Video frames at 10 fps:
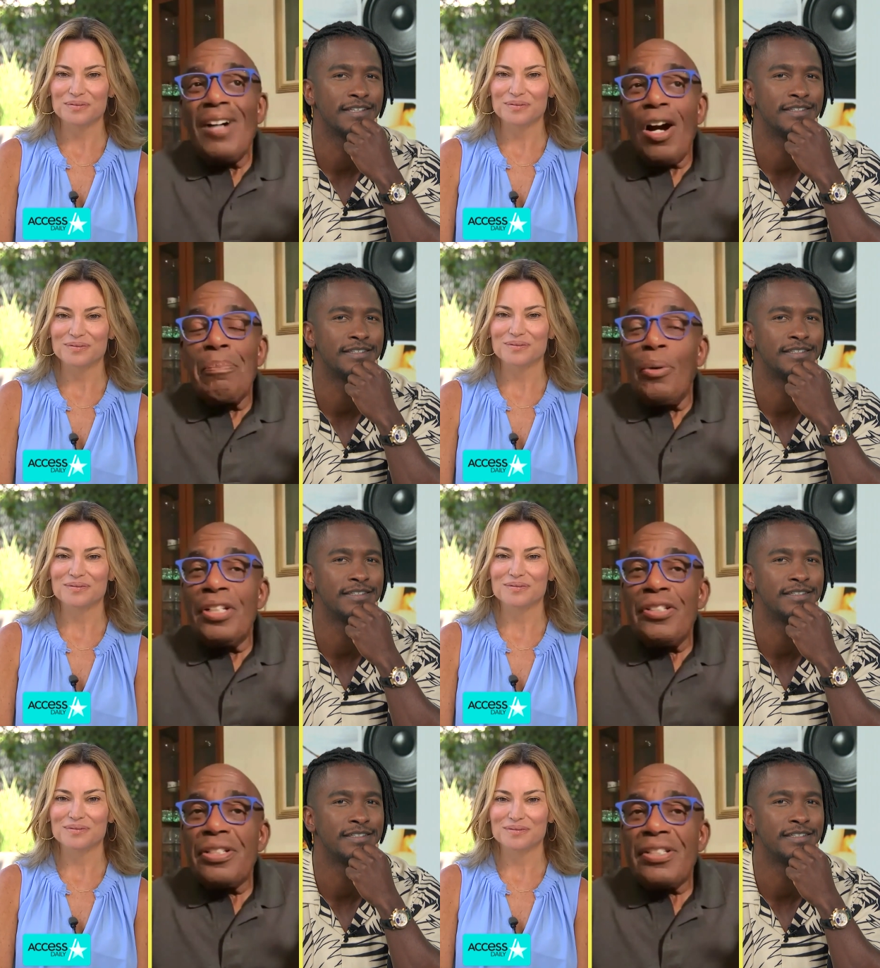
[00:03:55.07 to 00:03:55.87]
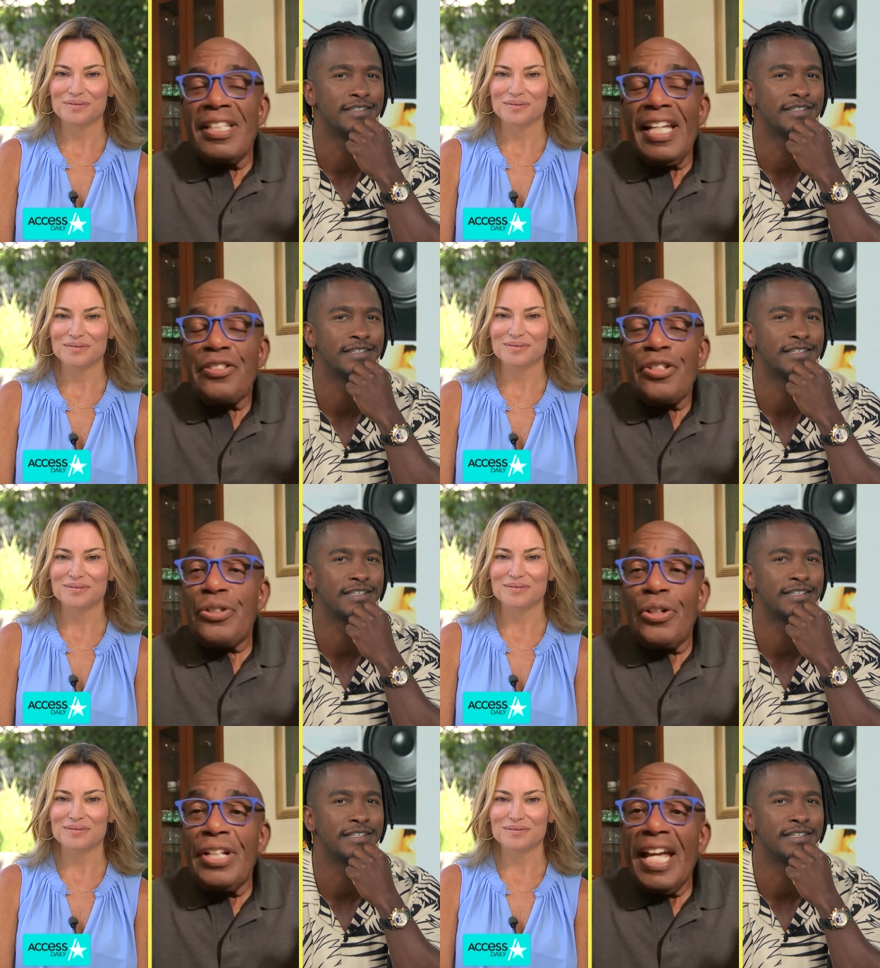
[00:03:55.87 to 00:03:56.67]
Speaker 1: Our boy, Nick,
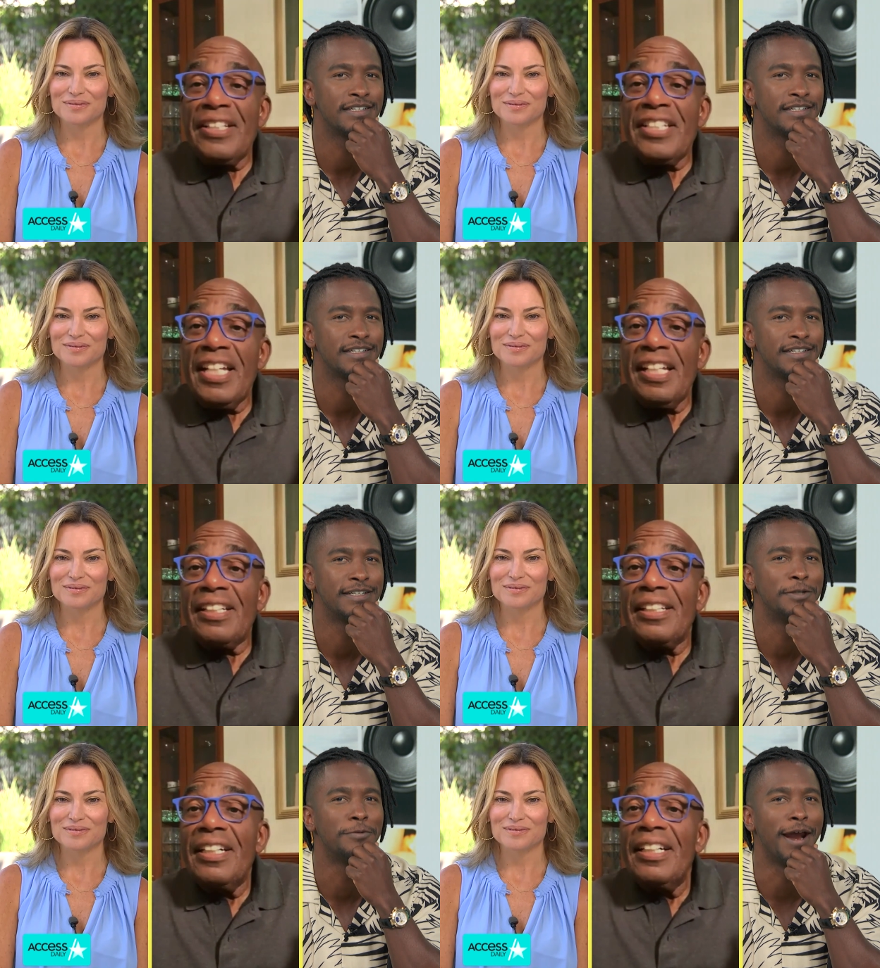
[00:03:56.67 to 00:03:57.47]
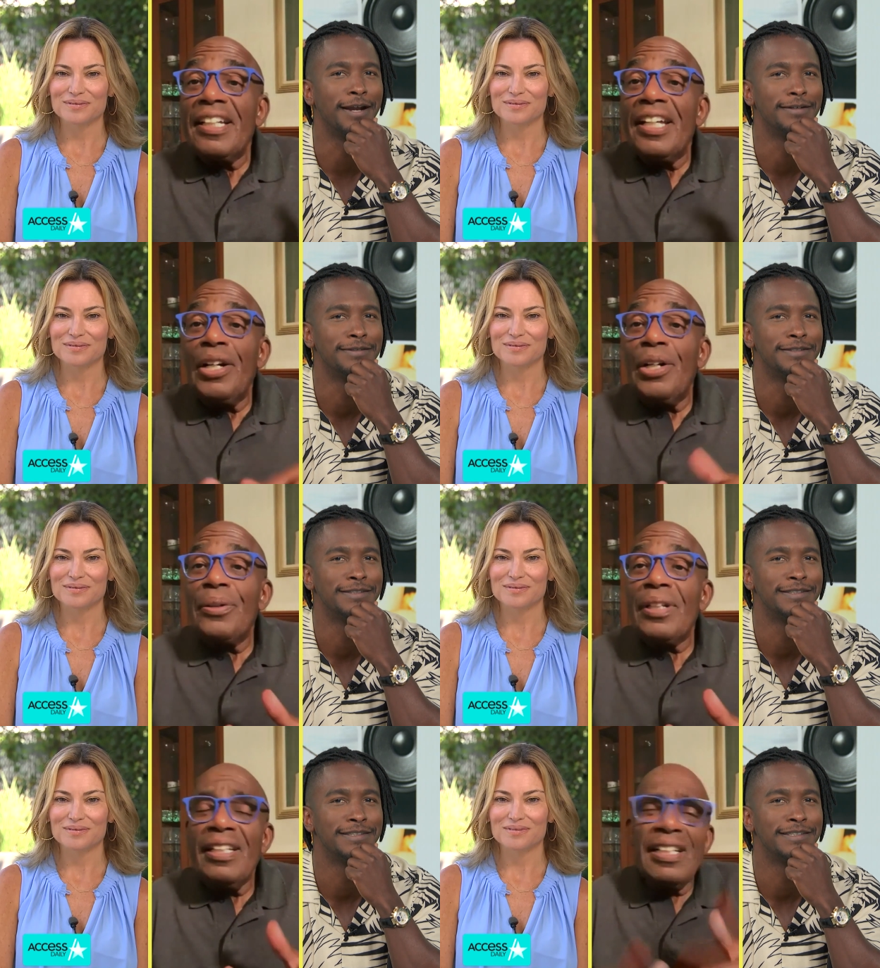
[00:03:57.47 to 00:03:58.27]
just turned 18. Right. You
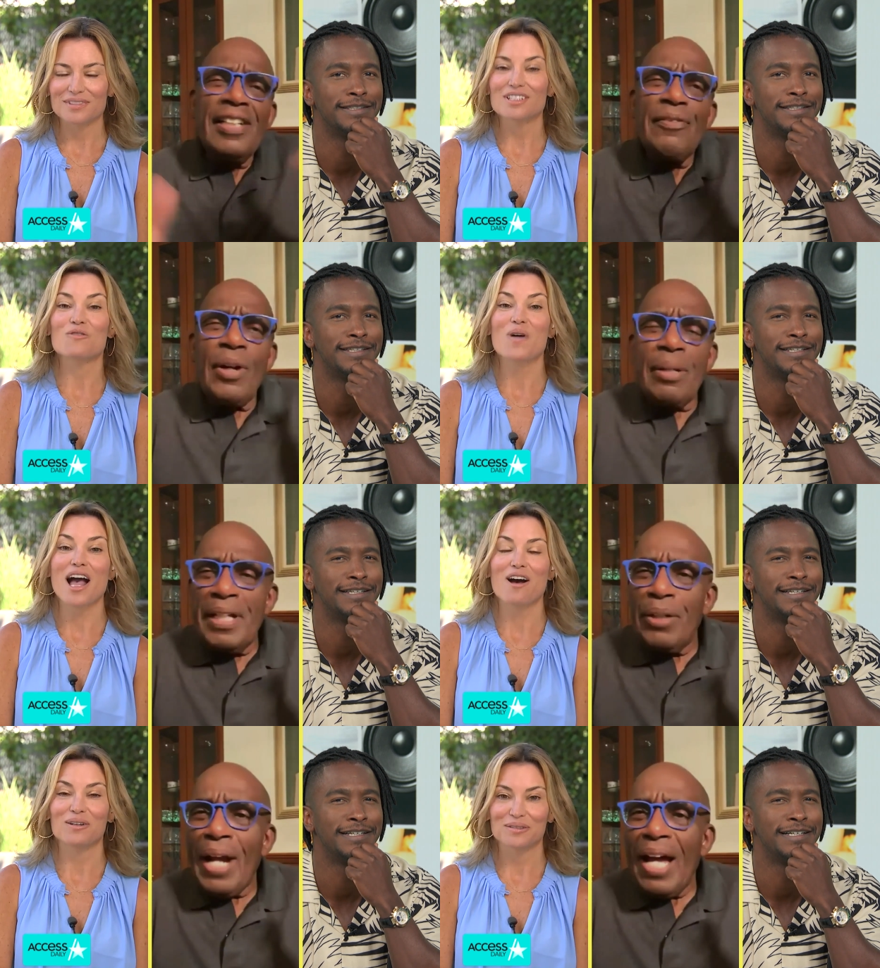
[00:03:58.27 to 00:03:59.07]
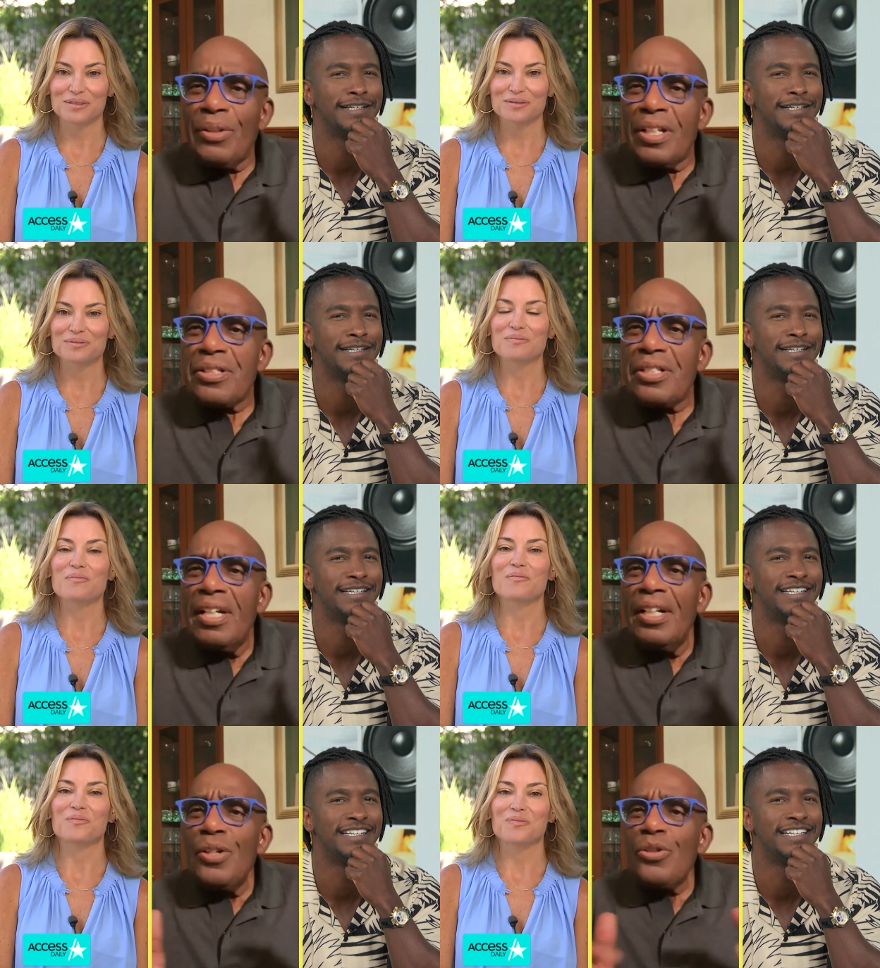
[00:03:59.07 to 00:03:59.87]
know, he doesn't even want to be around us.
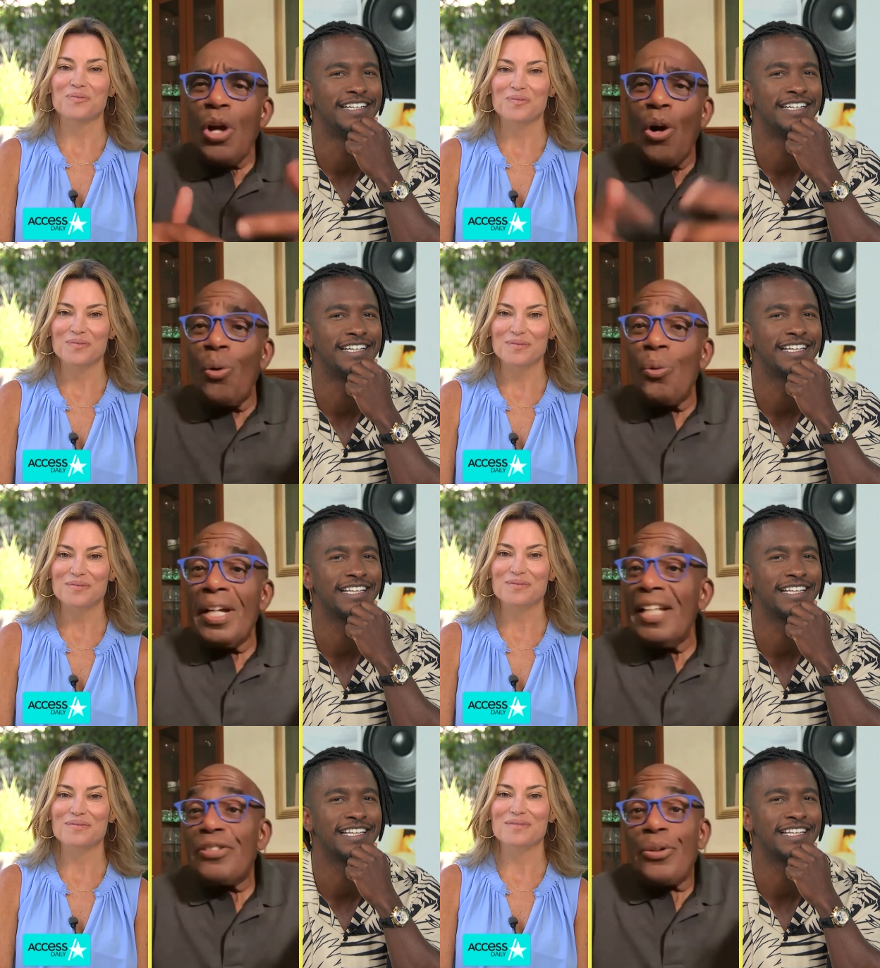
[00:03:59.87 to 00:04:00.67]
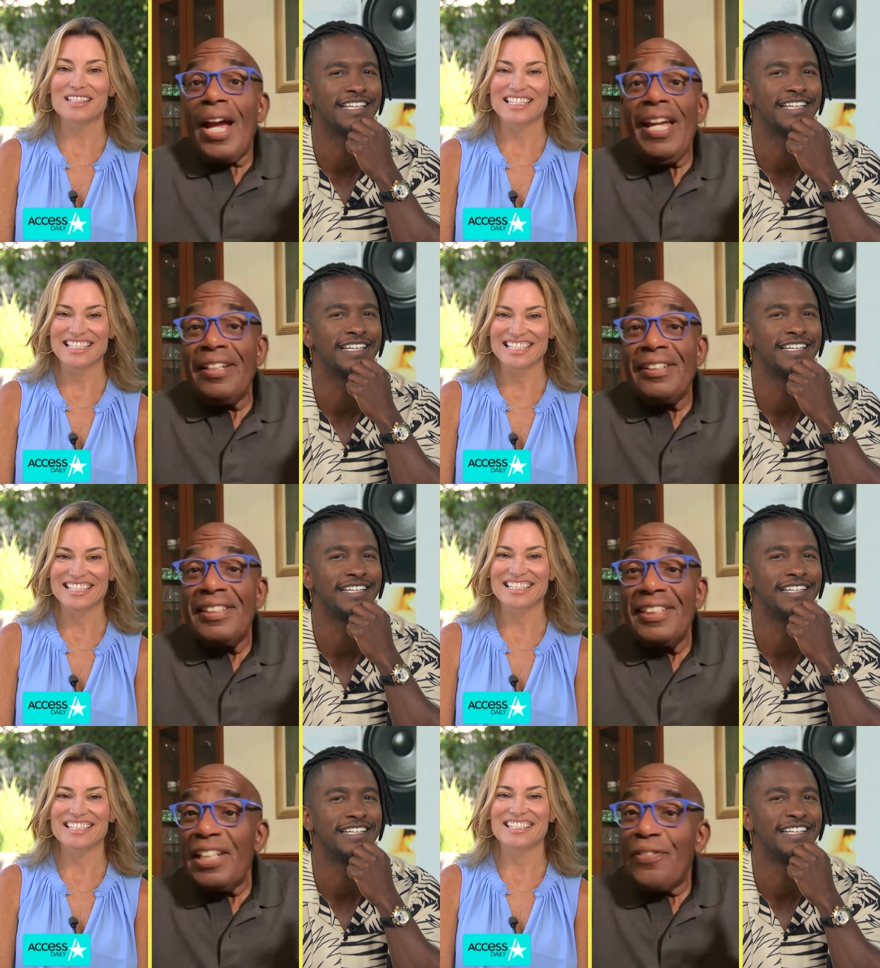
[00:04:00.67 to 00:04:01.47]
So it's great. It's